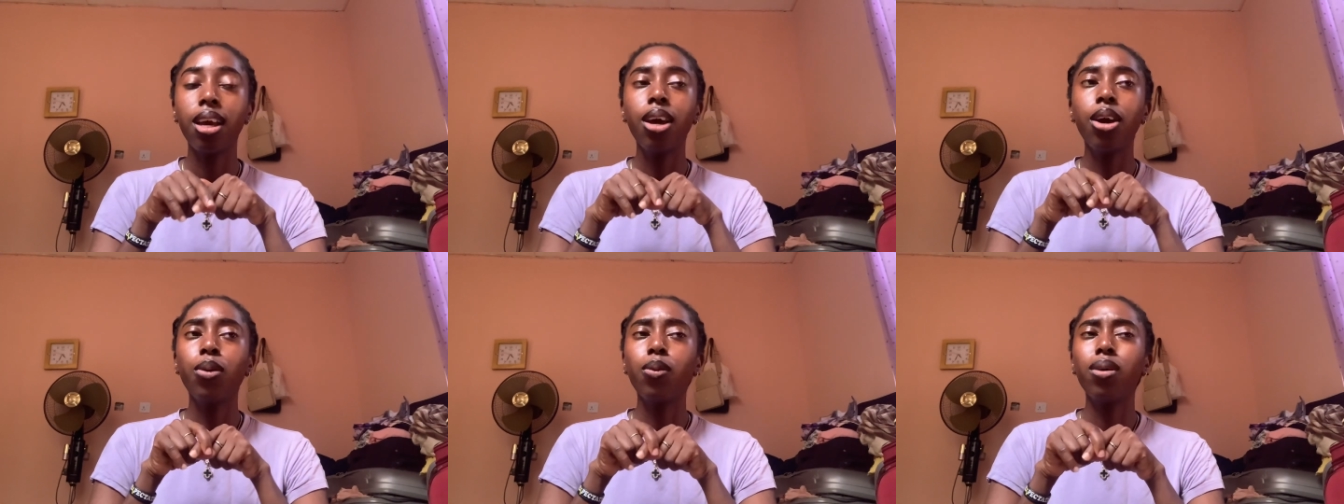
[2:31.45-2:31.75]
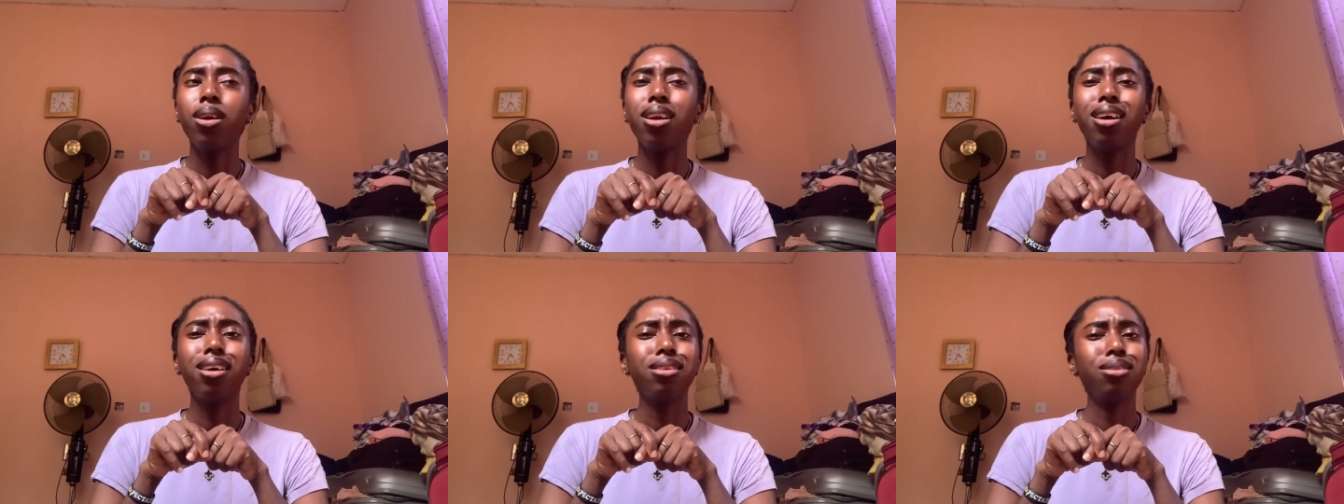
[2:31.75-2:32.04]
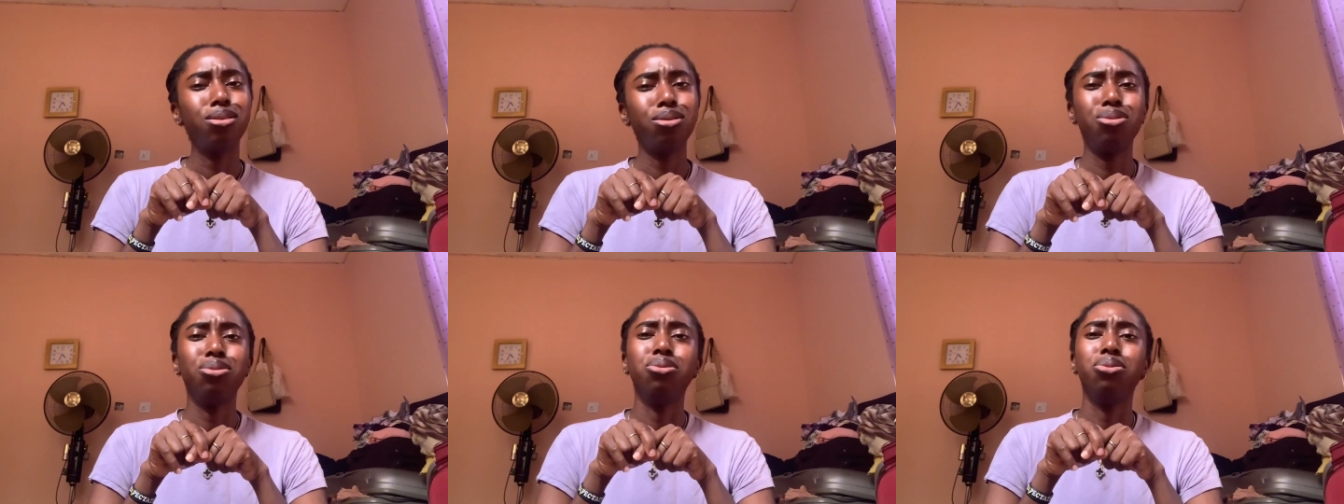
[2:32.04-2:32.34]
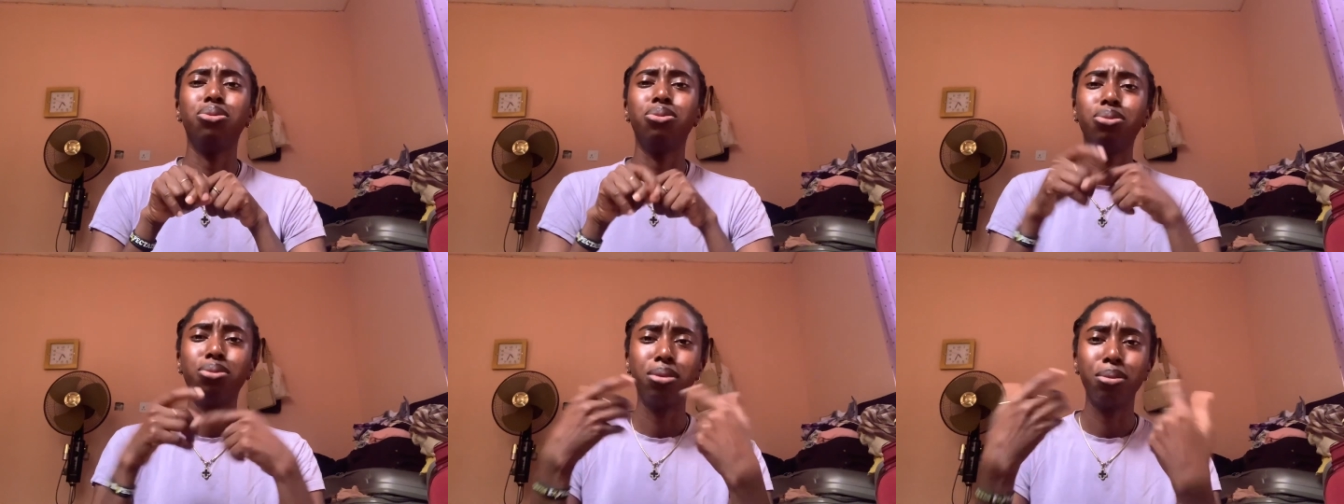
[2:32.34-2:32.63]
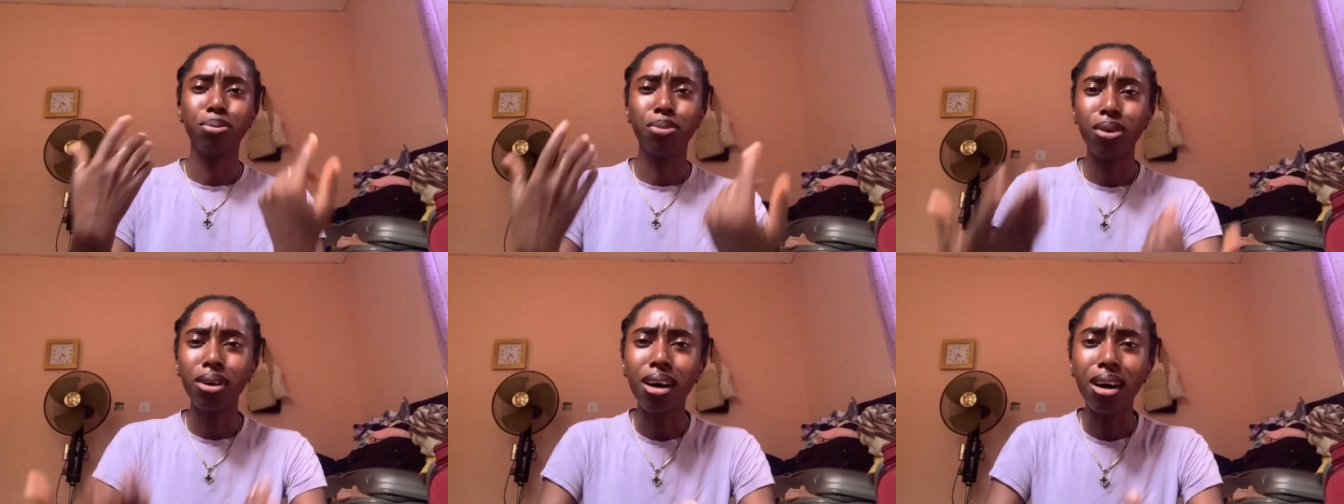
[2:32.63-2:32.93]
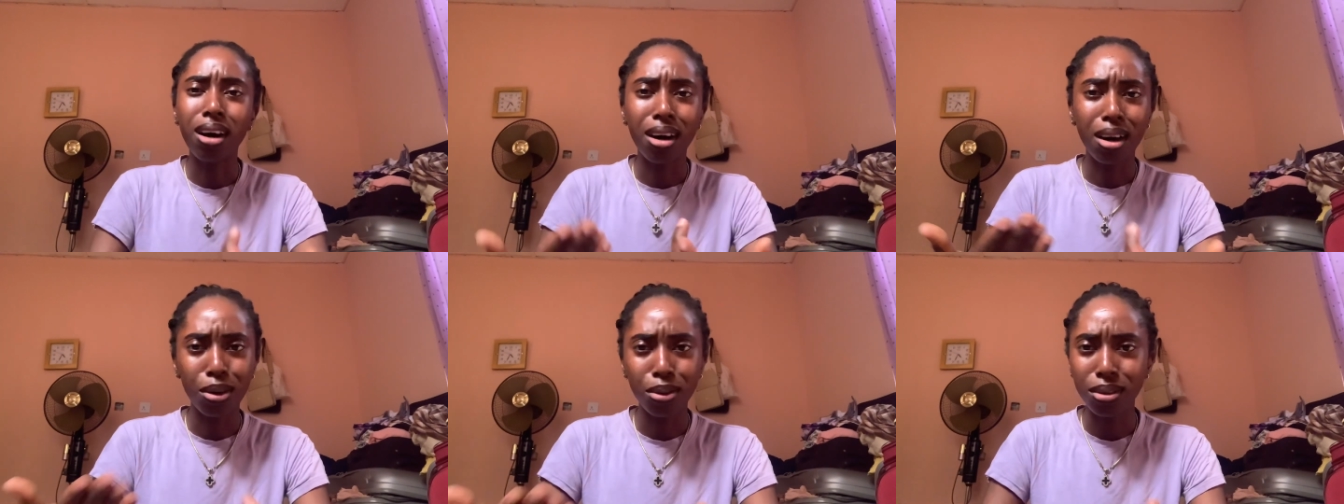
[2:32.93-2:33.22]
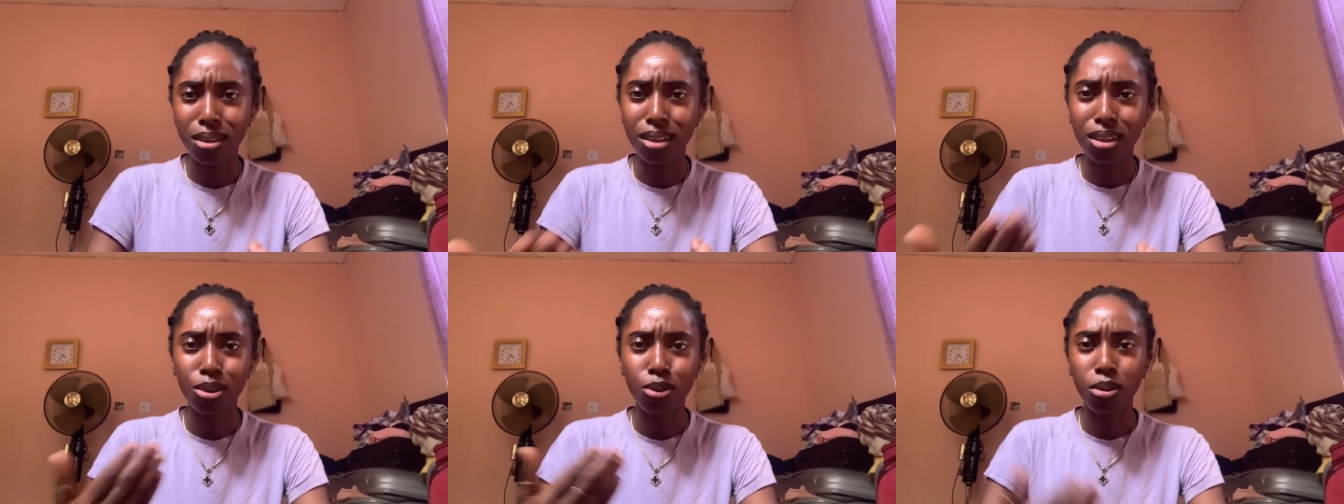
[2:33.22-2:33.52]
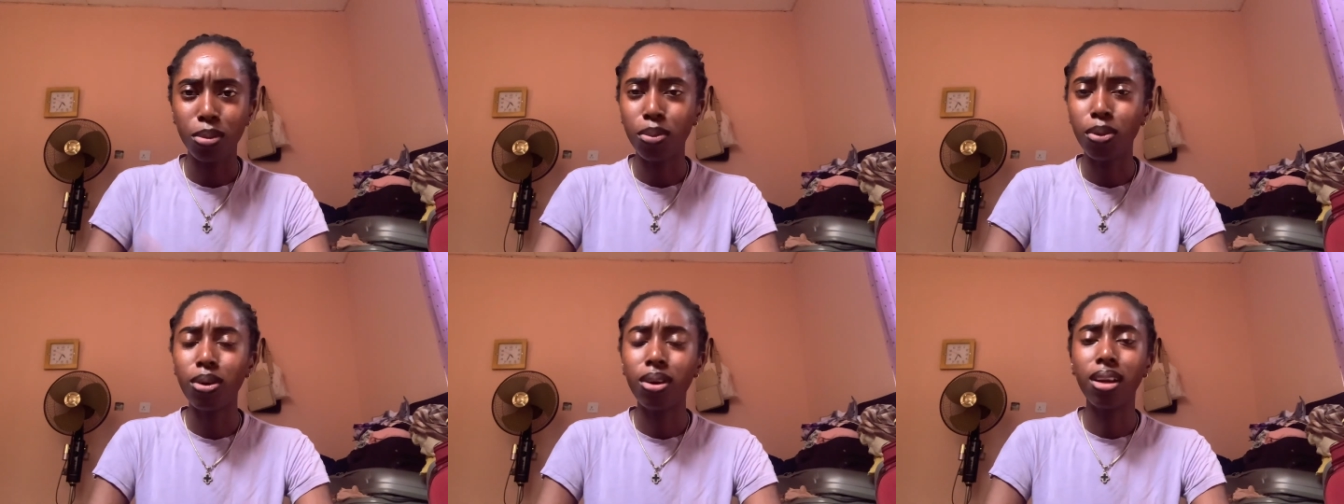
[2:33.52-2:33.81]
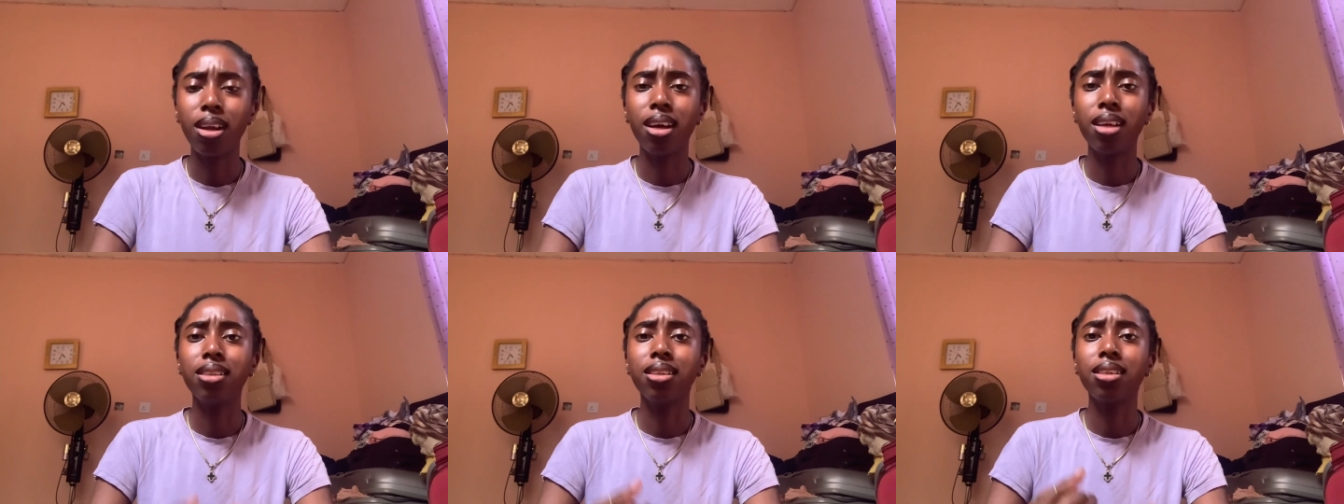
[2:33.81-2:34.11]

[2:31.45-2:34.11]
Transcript: we're like, no, we bought our houses, we bought lands,